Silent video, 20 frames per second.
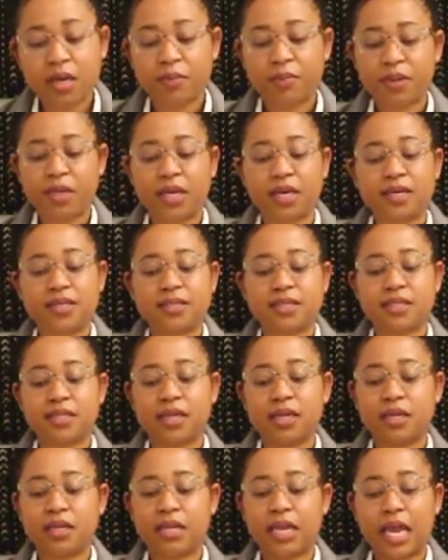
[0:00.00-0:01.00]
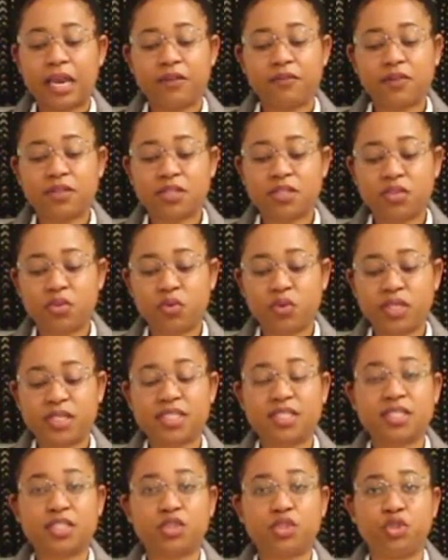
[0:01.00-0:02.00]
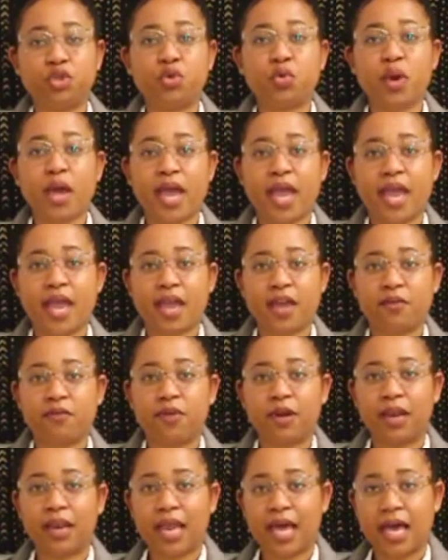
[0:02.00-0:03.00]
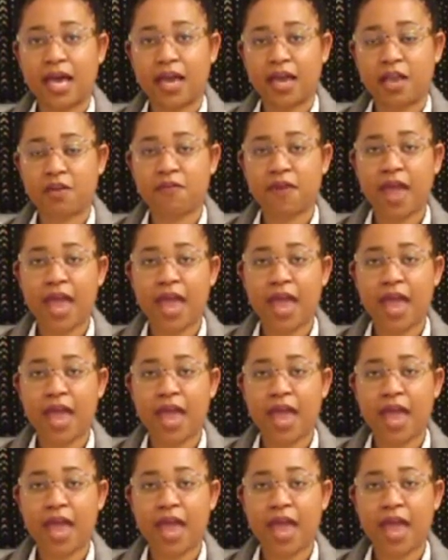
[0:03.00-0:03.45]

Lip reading: because a lot of the students do have live